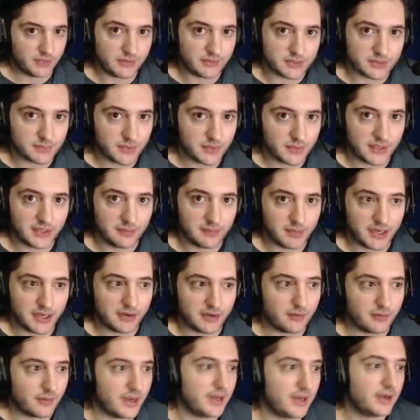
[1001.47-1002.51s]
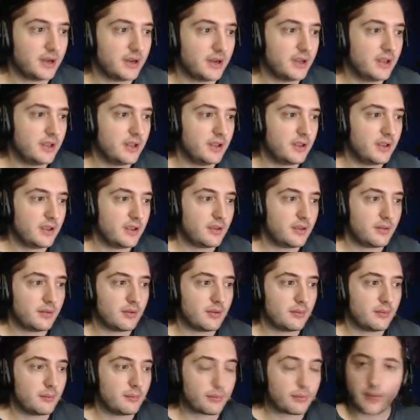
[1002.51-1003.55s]
was playing the beta, right?
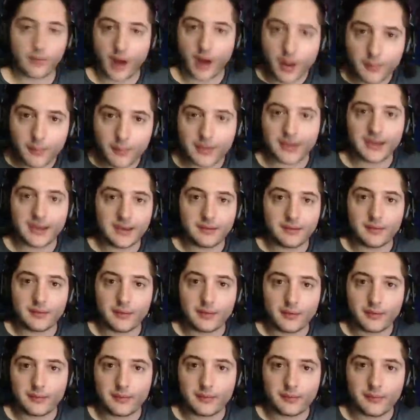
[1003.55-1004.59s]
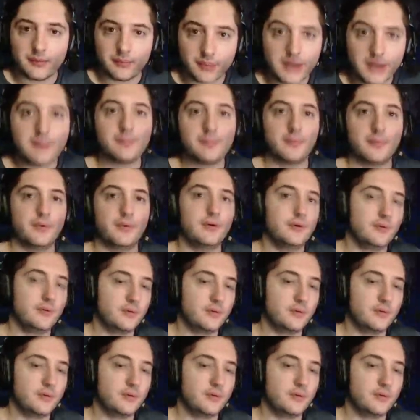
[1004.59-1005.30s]
Prominent people,